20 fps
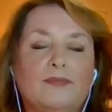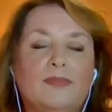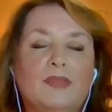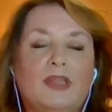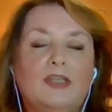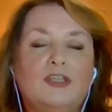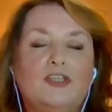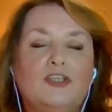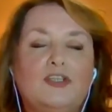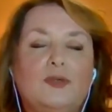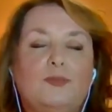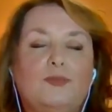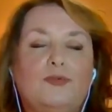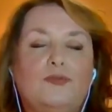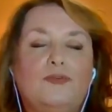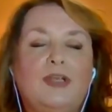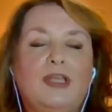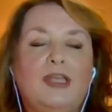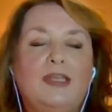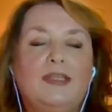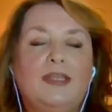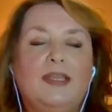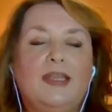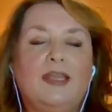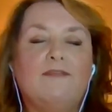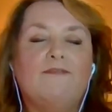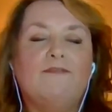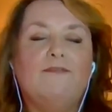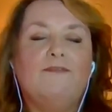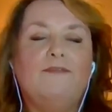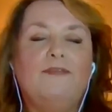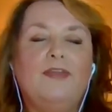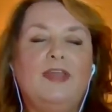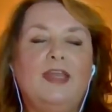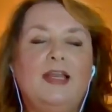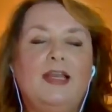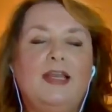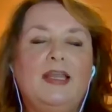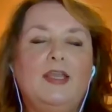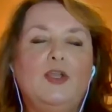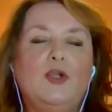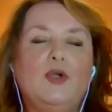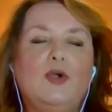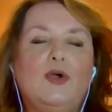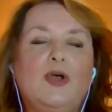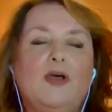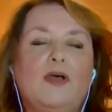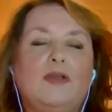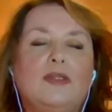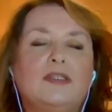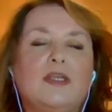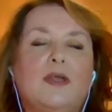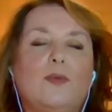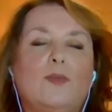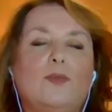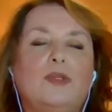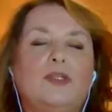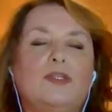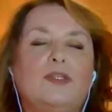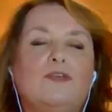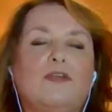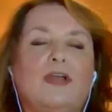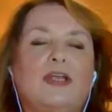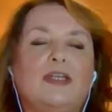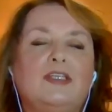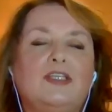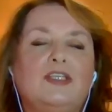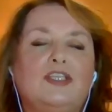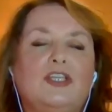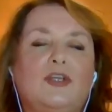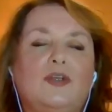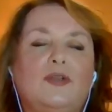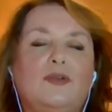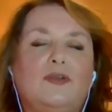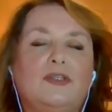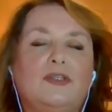As you're breathing in, filling your heart up with gratitude